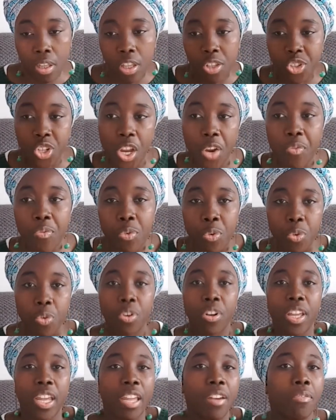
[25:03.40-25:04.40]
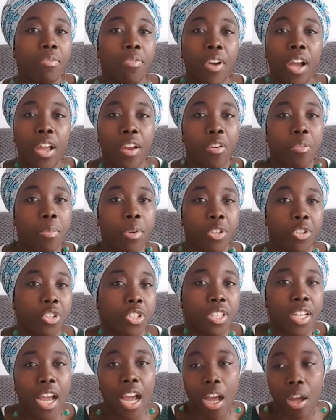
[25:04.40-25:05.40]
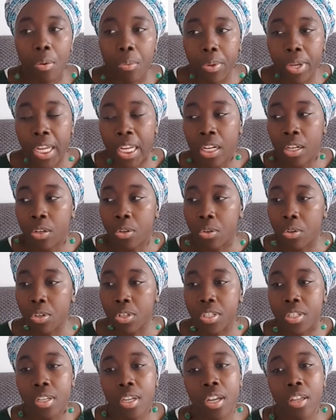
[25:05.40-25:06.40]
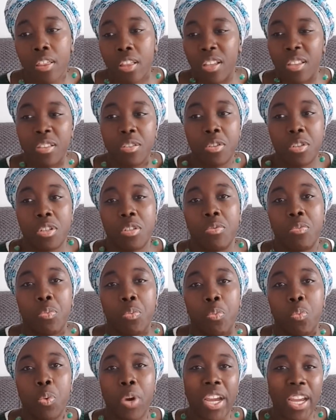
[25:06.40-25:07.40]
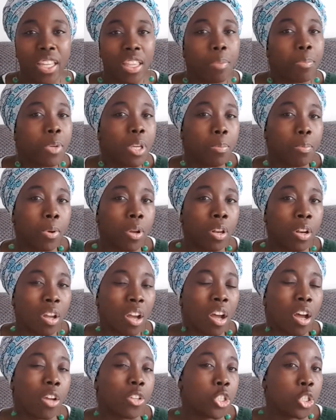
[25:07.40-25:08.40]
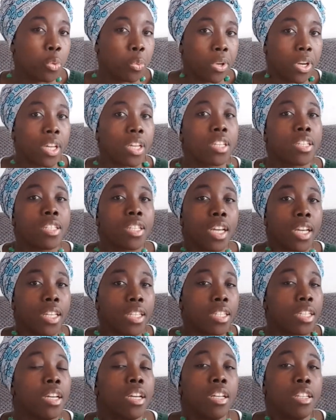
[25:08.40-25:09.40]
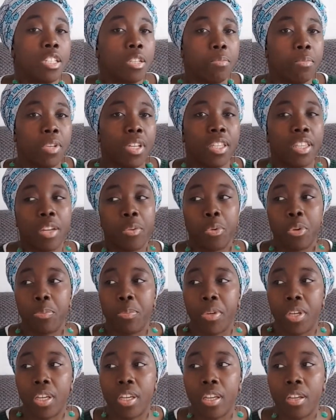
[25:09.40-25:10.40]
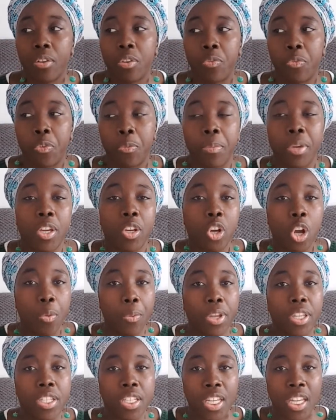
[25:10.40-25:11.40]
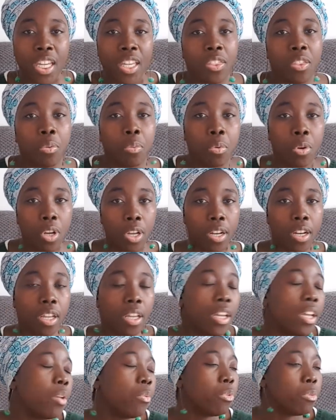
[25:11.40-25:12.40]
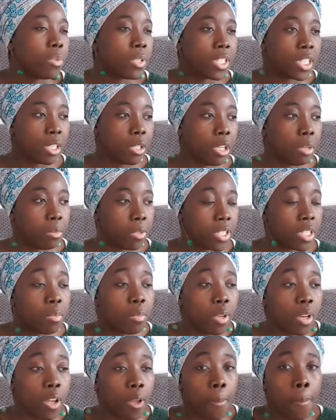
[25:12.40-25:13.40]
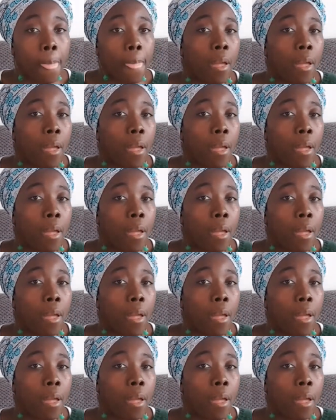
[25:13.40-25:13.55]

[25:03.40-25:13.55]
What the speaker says: general environment, just how it looks, the way the people are to an extent. To me, there would be, for me, going to either one would be similar.